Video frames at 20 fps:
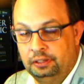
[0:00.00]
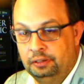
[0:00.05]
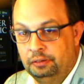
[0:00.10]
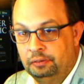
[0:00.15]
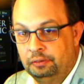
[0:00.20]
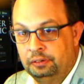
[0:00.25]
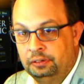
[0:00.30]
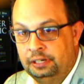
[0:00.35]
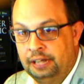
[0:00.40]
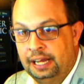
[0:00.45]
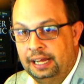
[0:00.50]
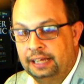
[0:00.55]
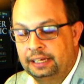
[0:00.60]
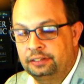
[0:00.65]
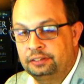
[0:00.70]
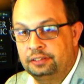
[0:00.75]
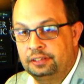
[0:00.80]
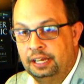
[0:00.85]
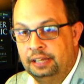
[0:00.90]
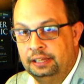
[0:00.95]

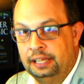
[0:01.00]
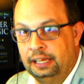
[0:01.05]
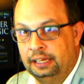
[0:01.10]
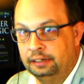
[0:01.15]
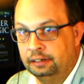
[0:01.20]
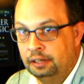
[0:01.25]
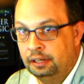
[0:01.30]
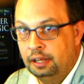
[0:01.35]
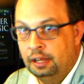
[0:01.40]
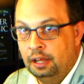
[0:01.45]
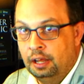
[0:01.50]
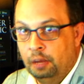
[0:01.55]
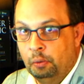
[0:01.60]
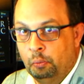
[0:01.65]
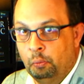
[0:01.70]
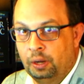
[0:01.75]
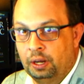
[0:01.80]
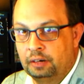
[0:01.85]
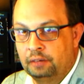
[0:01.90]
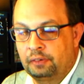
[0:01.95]
next, and then
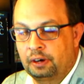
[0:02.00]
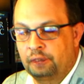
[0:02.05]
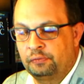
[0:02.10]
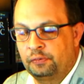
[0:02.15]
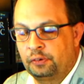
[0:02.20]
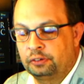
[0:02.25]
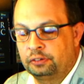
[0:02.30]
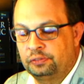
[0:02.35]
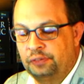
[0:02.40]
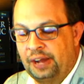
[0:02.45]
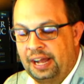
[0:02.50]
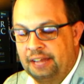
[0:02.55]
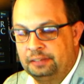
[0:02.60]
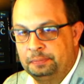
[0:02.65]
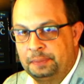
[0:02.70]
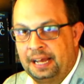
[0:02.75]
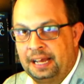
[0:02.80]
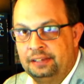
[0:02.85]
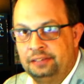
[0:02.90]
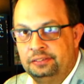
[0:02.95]
one of our first fast
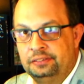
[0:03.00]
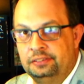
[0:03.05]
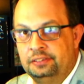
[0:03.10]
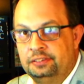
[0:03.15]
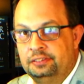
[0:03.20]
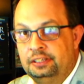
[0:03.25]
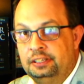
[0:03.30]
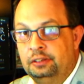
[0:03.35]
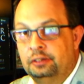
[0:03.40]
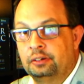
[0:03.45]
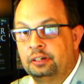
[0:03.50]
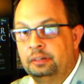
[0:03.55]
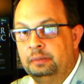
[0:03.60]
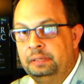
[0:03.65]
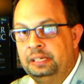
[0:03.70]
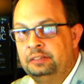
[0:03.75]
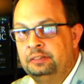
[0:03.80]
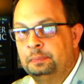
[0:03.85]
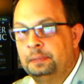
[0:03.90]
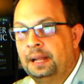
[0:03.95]
passes is either going to be
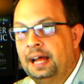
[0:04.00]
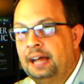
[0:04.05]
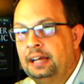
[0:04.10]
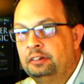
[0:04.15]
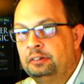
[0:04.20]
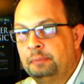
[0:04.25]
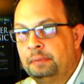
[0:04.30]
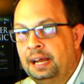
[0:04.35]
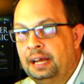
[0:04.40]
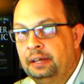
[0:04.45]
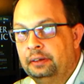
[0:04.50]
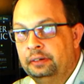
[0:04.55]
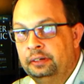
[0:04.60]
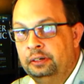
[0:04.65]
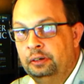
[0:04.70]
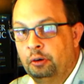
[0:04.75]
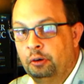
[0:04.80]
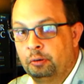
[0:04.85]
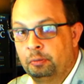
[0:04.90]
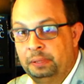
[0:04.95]
Splash Mountain
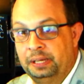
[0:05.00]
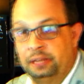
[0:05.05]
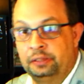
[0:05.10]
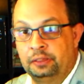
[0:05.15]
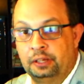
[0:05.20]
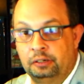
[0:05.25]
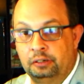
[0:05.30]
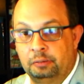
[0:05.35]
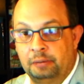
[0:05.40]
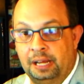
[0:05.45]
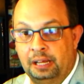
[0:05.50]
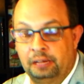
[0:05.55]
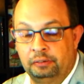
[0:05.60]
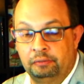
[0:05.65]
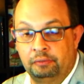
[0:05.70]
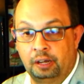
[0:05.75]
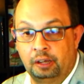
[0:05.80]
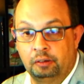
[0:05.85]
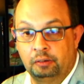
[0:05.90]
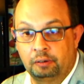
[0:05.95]
or Big Thunder Mountain
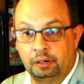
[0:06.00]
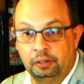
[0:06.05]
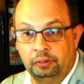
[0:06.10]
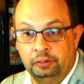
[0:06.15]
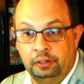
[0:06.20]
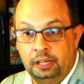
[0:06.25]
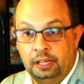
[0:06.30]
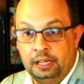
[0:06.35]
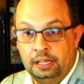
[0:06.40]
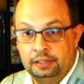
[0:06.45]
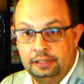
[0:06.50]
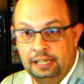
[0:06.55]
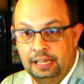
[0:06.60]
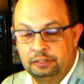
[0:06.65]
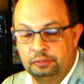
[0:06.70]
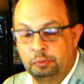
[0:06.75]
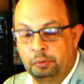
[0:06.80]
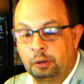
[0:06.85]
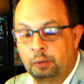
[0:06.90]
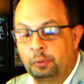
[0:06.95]
Railroad. That's
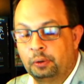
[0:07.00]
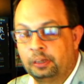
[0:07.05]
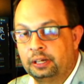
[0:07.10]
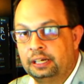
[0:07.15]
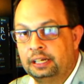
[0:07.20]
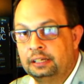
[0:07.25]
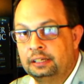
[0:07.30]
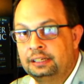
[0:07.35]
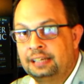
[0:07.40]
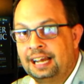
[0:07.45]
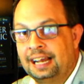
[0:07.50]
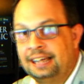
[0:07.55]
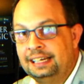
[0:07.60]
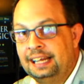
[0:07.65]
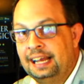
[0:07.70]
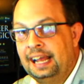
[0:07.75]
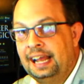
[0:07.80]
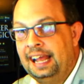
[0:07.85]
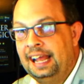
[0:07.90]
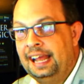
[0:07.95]
where we're going to kind of
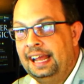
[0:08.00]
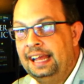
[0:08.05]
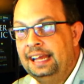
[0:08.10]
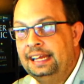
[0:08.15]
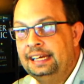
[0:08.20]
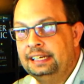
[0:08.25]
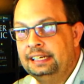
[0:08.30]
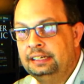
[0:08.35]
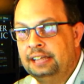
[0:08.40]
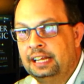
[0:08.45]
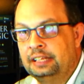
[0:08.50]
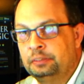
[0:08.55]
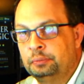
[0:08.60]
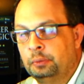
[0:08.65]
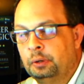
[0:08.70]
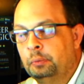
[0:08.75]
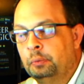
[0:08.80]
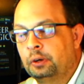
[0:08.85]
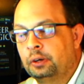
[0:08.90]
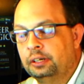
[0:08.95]
head, and that's what
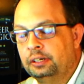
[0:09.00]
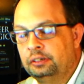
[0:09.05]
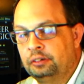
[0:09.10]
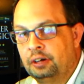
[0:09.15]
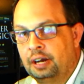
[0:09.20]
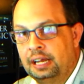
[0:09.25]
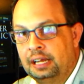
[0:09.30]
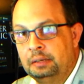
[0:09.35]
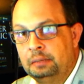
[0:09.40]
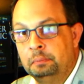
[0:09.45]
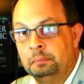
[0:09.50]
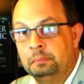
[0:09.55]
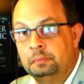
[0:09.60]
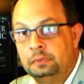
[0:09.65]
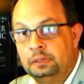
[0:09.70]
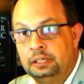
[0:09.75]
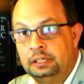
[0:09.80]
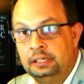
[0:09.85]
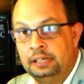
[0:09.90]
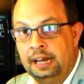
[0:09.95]
we're going to try and
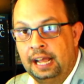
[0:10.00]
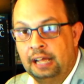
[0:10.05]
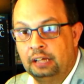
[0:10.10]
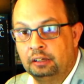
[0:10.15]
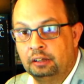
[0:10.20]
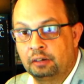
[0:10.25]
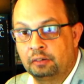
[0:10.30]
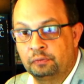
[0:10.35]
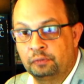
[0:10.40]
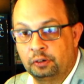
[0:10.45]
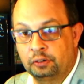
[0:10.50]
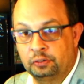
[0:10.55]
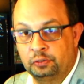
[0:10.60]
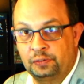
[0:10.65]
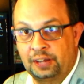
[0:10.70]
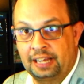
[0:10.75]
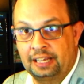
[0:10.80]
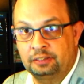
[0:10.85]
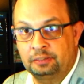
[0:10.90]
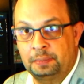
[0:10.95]
nail our first
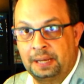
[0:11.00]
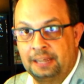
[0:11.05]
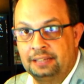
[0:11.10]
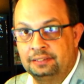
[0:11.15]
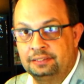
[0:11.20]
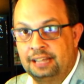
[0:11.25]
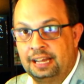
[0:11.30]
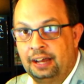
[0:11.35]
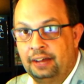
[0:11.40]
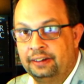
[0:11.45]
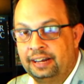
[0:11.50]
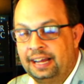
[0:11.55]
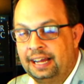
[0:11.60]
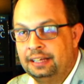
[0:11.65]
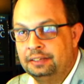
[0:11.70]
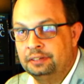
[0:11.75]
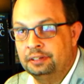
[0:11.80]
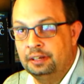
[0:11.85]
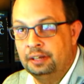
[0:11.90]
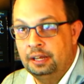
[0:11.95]
fast pass down
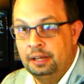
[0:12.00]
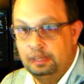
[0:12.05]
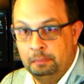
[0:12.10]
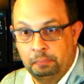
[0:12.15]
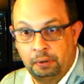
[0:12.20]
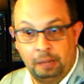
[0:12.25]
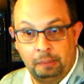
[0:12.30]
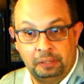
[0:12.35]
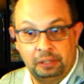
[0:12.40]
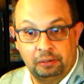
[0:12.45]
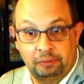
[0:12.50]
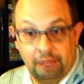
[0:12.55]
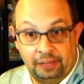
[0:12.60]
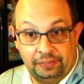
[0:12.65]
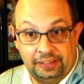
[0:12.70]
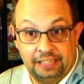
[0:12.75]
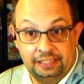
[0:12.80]
as, probably around that